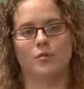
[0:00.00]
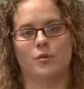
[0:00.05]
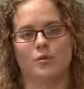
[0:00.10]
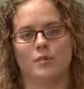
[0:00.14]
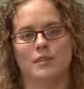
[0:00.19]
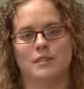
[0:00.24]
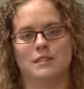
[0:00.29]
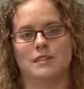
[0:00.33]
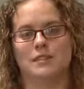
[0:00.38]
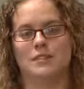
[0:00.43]

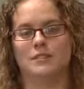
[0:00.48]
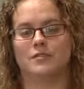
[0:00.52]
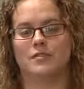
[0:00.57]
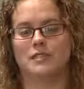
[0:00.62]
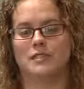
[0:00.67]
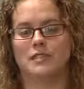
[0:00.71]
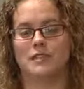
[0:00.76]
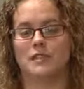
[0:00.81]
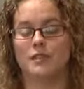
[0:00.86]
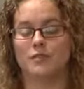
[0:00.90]
forward a
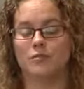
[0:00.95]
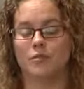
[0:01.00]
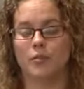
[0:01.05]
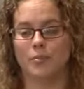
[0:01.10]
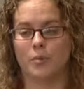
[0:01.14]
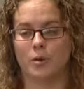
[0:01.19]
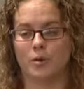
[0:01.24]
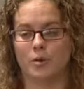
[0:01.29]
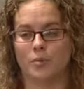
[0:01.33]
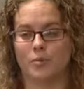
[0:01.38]
service
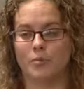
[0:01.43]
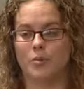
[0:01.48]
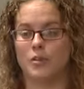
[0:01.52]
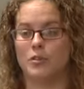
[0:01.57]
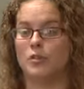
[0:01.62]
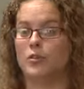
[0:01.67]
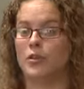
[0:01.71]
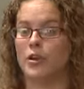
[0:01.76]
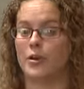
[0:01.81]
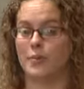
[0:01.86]
delivery model
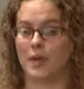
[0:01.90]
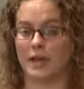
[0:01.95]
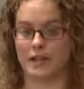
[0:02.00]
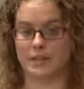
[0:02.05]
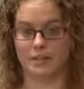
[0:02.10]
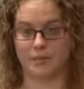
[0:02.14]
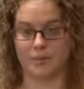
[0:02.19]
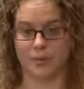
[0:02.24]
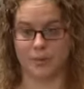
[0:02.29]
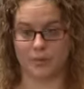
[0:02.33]
with no
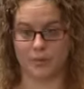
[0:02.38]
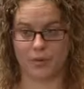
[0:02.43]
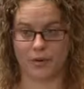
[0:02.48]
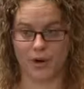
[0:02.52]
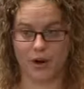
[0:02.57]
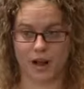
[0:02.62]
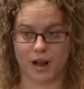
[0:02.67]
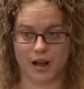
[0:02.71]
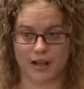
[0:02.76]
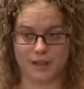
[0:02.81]
maximum
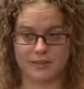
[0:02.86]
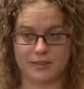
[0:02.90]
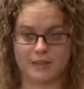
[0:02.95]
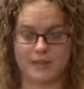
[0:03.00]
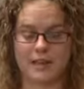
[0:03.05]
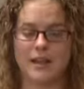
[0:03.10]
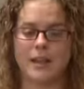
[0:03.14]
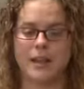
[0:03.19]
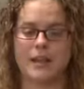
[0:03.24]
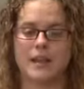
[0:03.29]
price